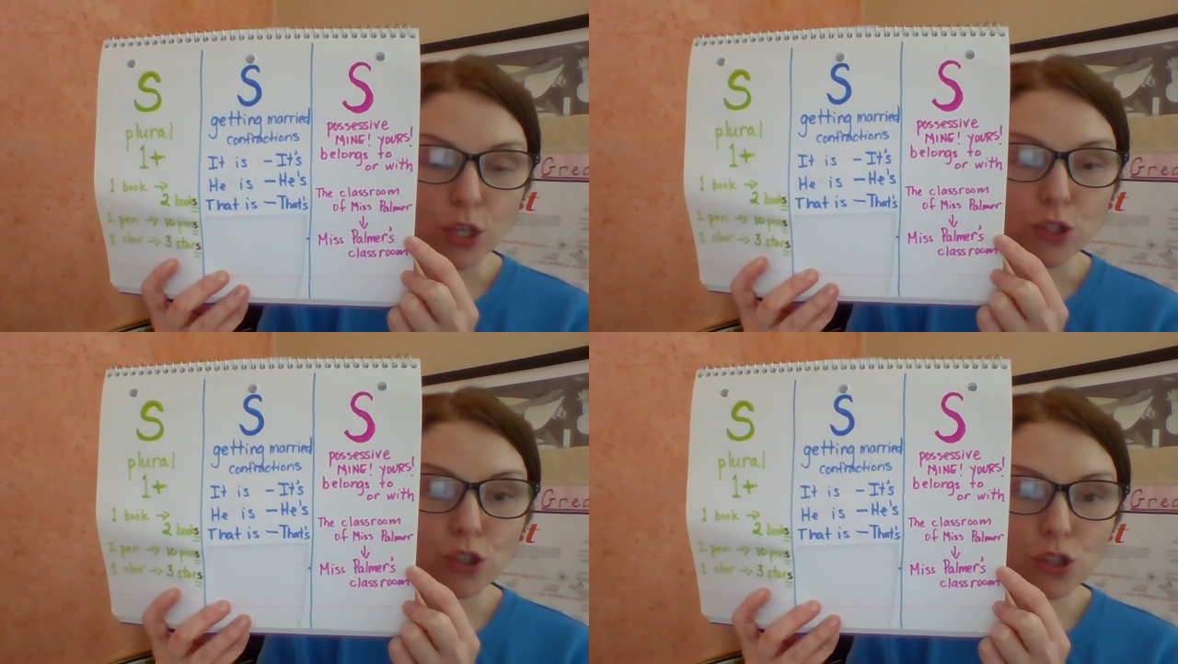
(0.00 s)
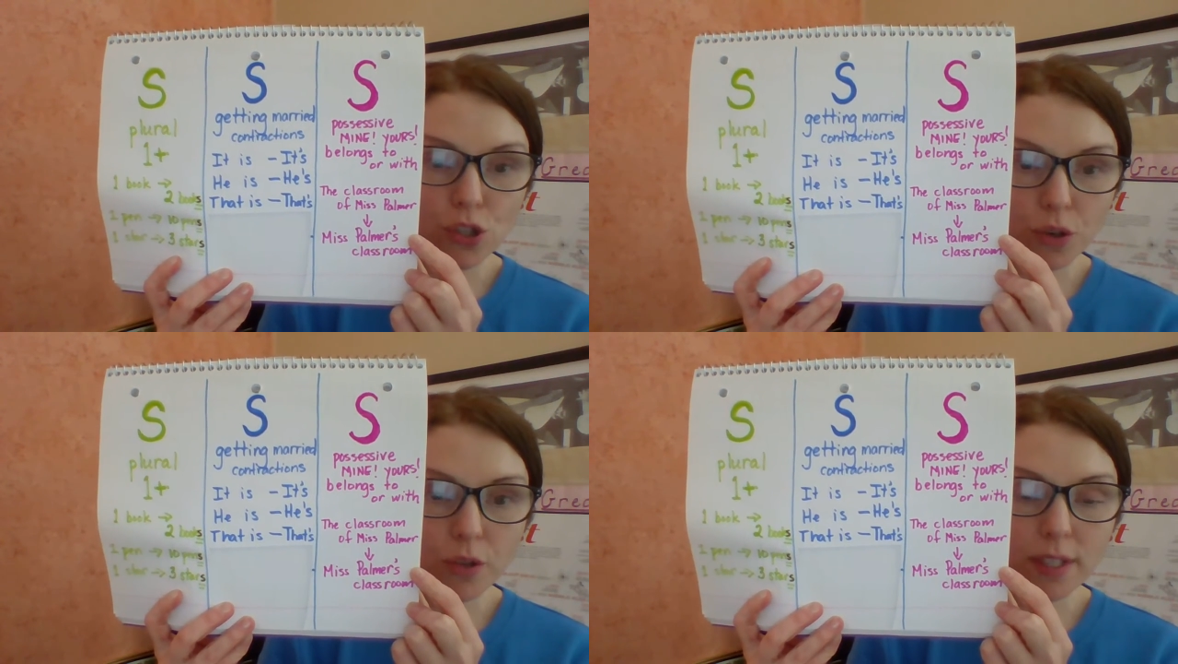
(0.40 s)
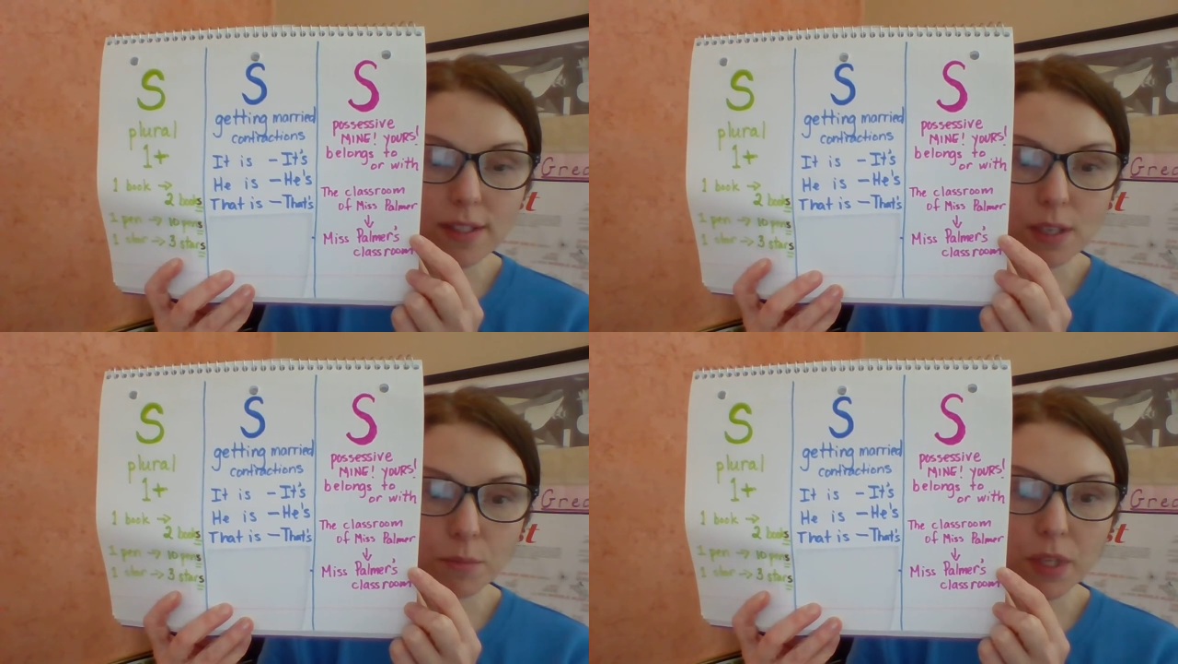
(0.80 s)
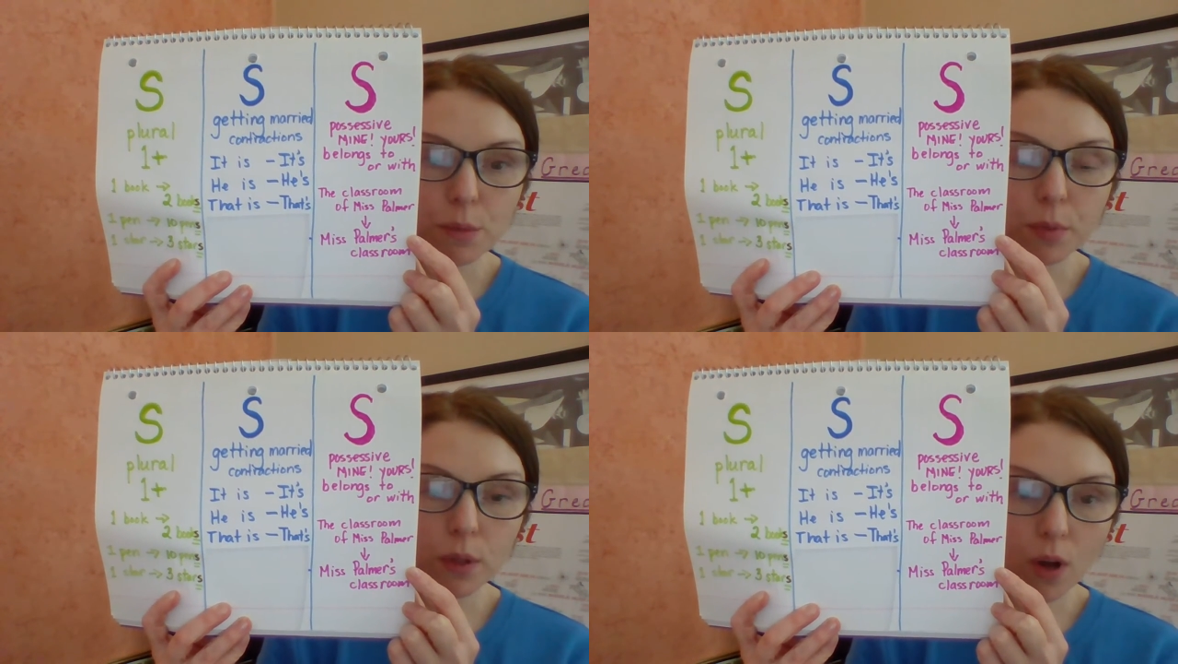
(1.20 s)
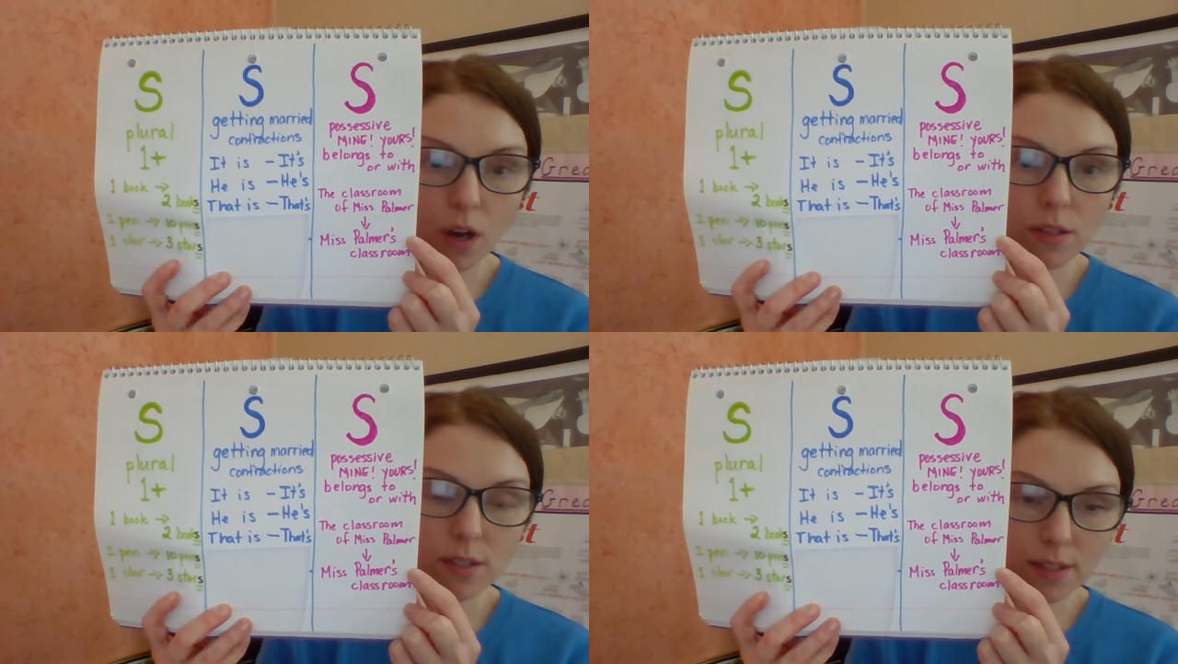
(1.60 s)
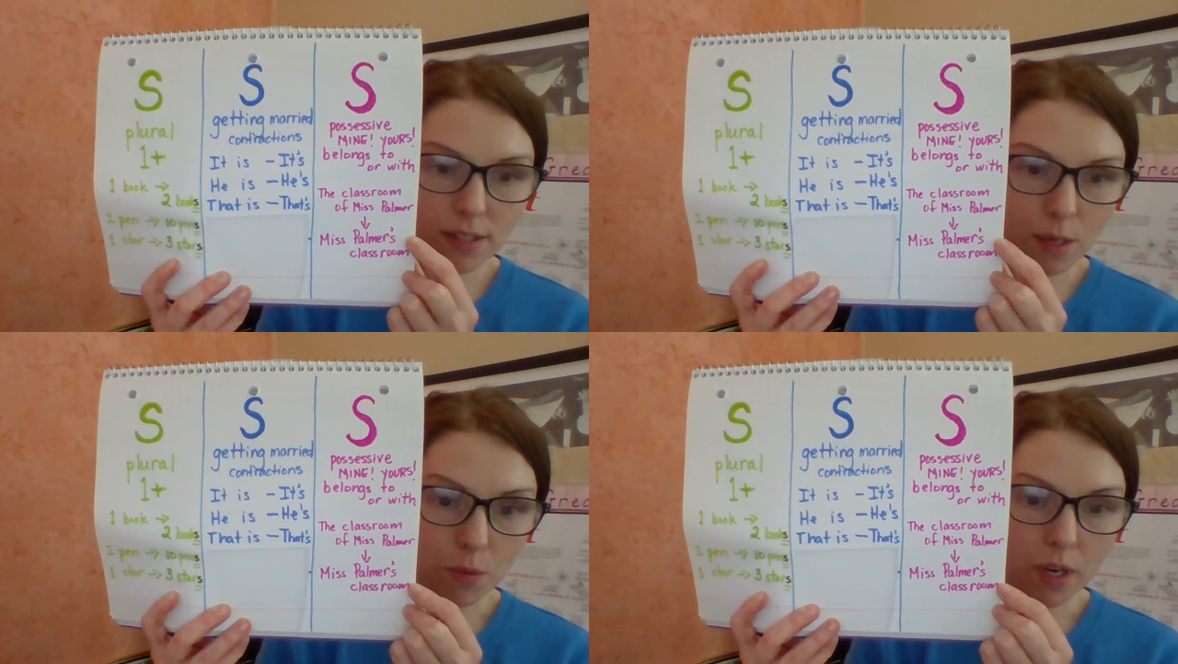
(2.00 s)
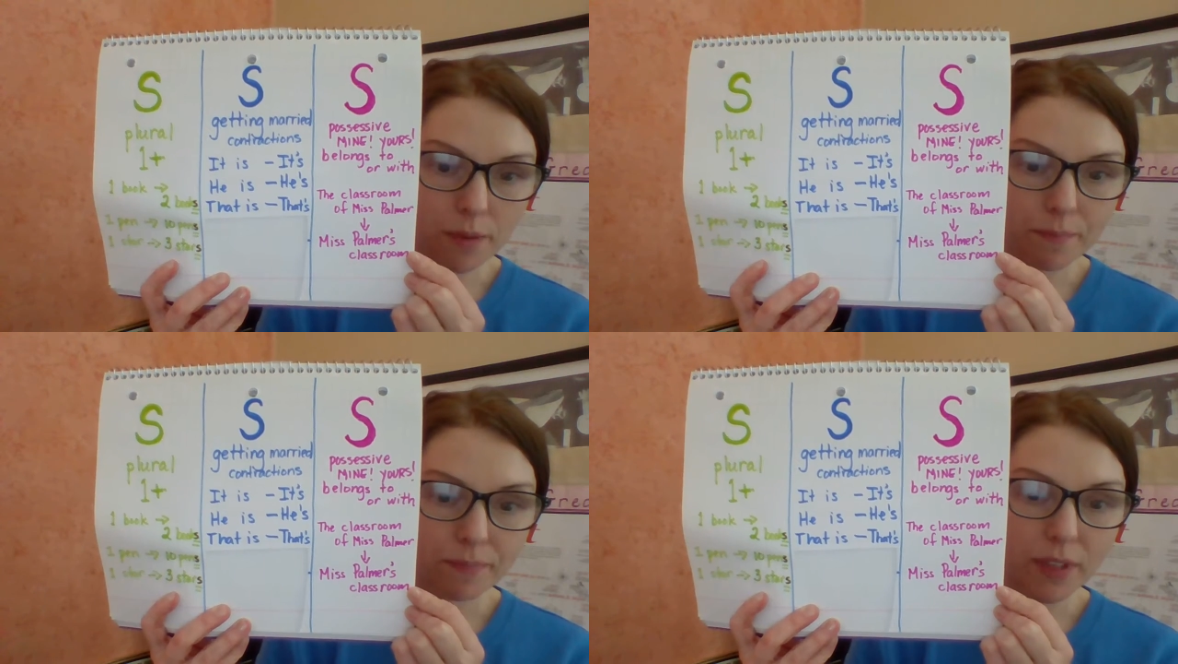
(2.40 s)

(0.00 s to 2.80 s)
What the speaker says: To show that something belongs to someone,